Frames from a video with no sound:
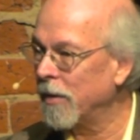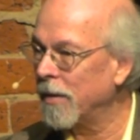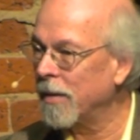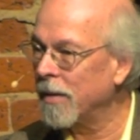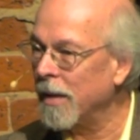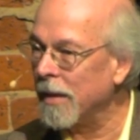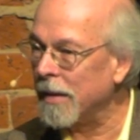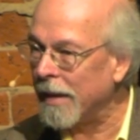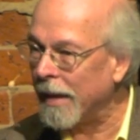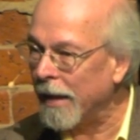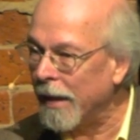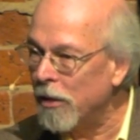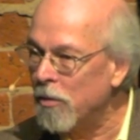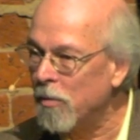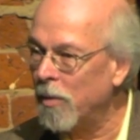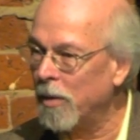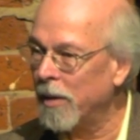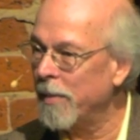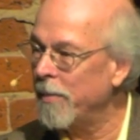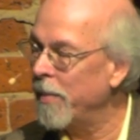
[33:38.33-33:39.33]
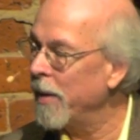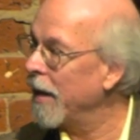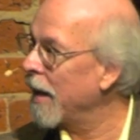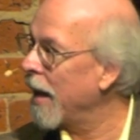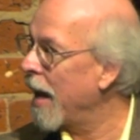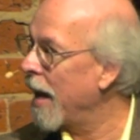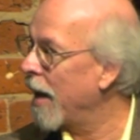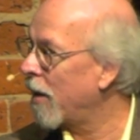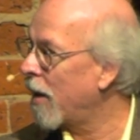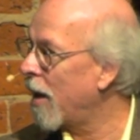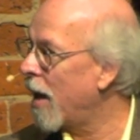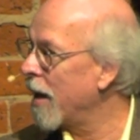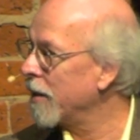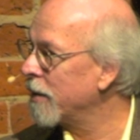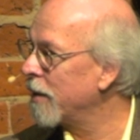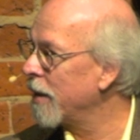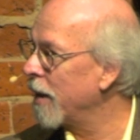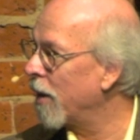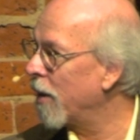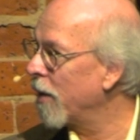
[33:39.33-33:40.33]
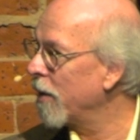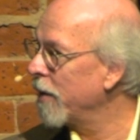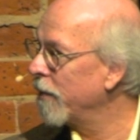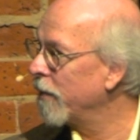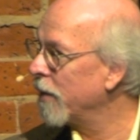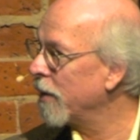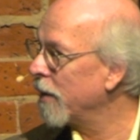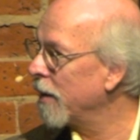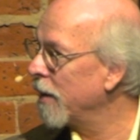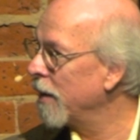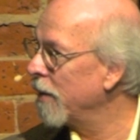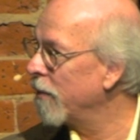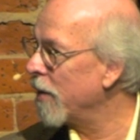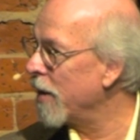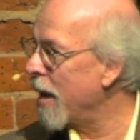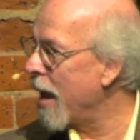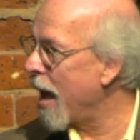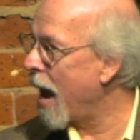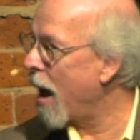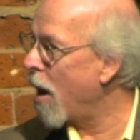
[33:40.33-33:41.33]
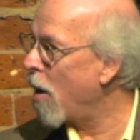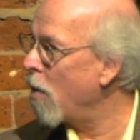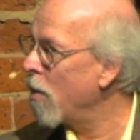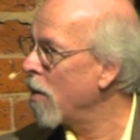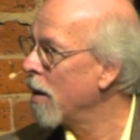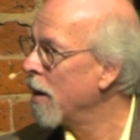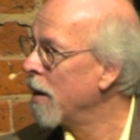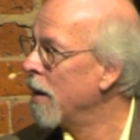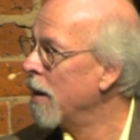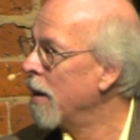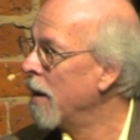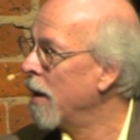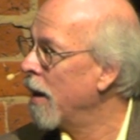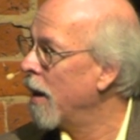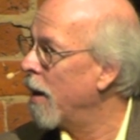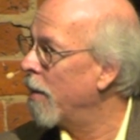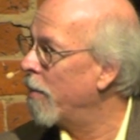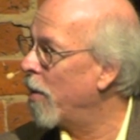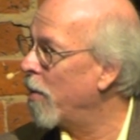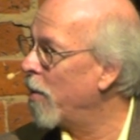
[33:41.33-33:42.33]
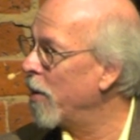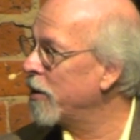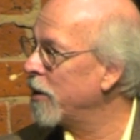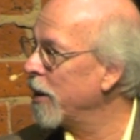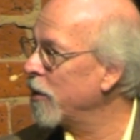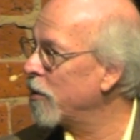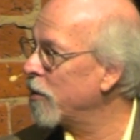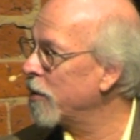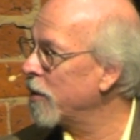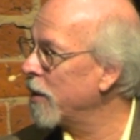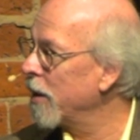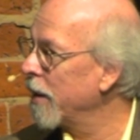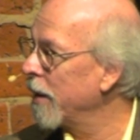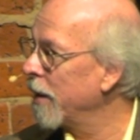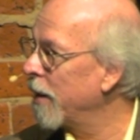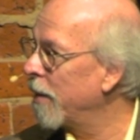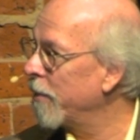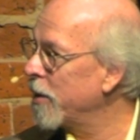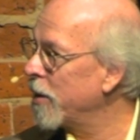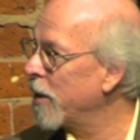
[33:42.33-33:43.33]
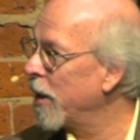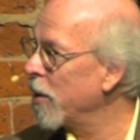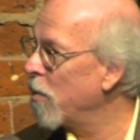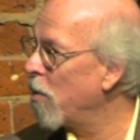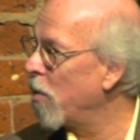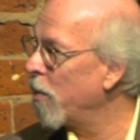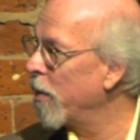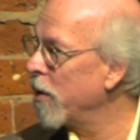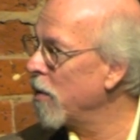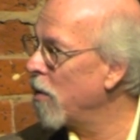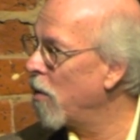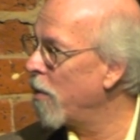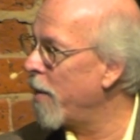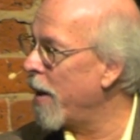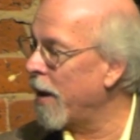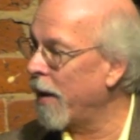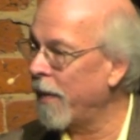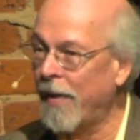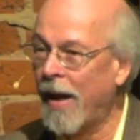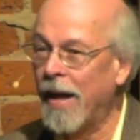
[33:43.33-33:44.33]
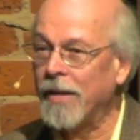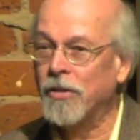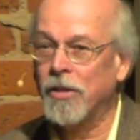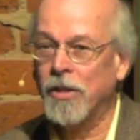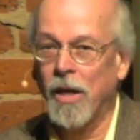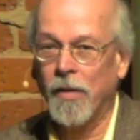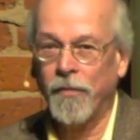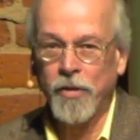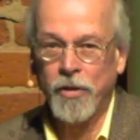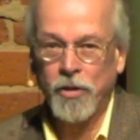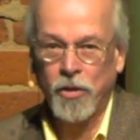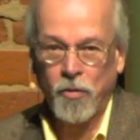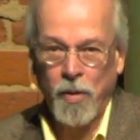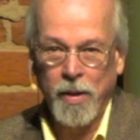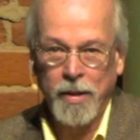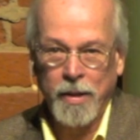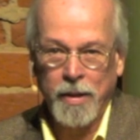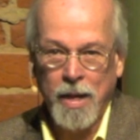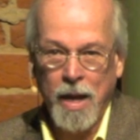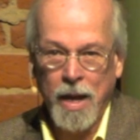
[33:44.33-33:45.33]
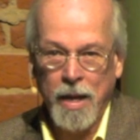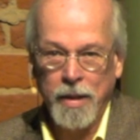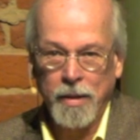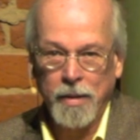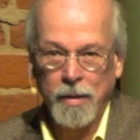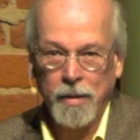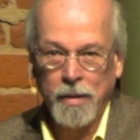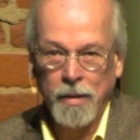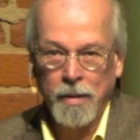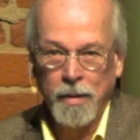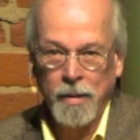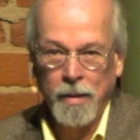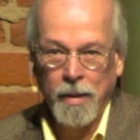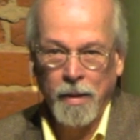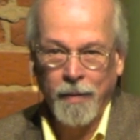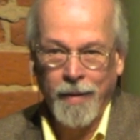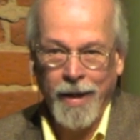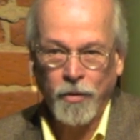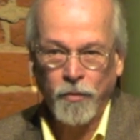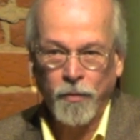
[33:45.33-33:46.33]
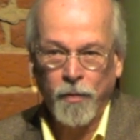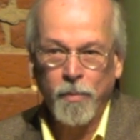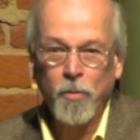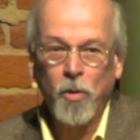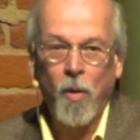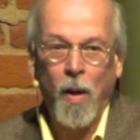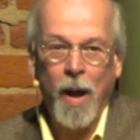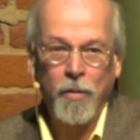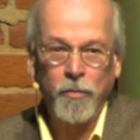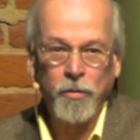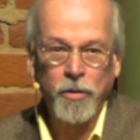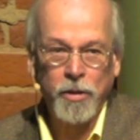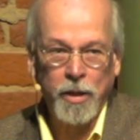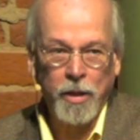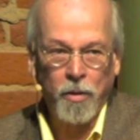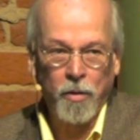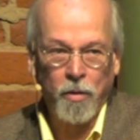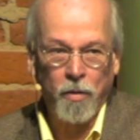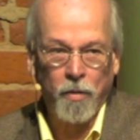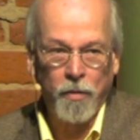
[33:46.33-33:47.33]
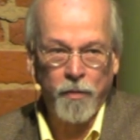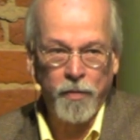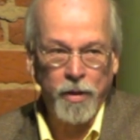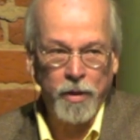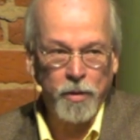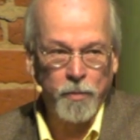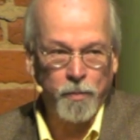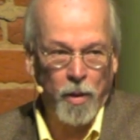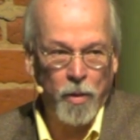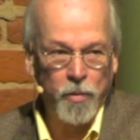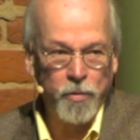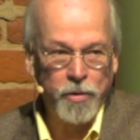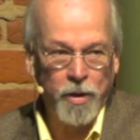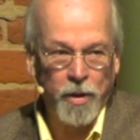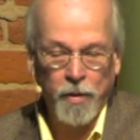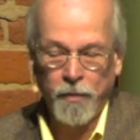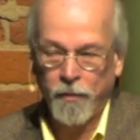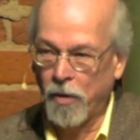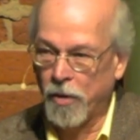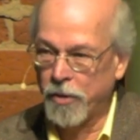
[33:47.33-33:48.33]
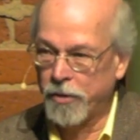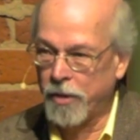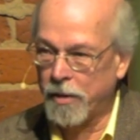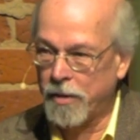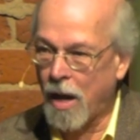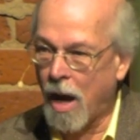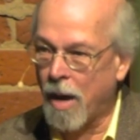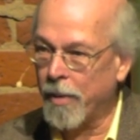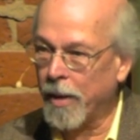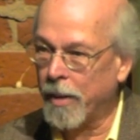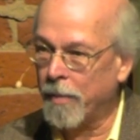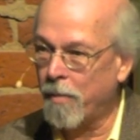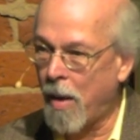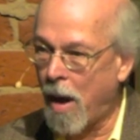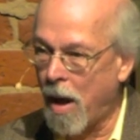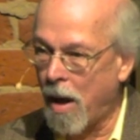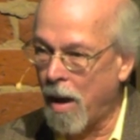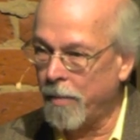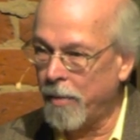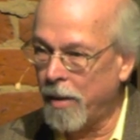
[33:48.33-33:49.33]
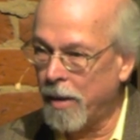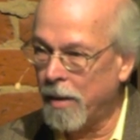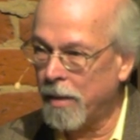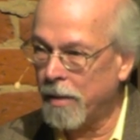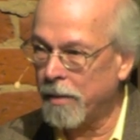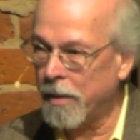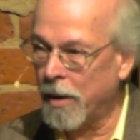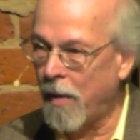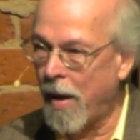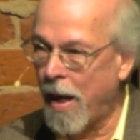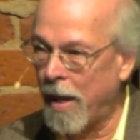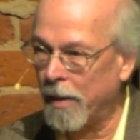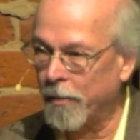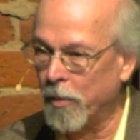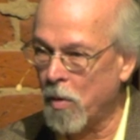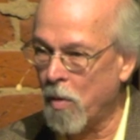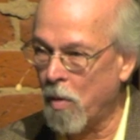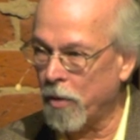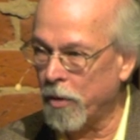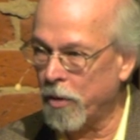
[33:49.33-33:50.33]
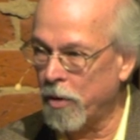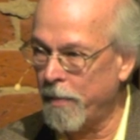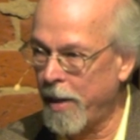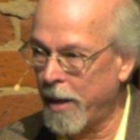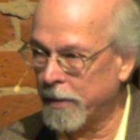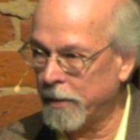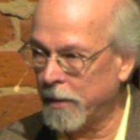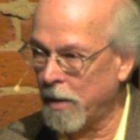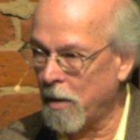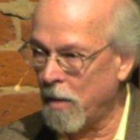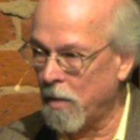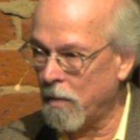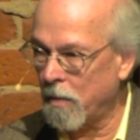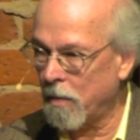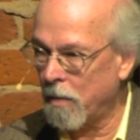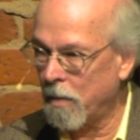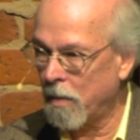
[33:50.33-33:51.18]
continually being analyzed there even now. But what's interesting, let me tell you what we know about it. That stuff is trinitite. That's from ground zero of the explosion of the first atomic bomb near Alamogordo, New Mexico.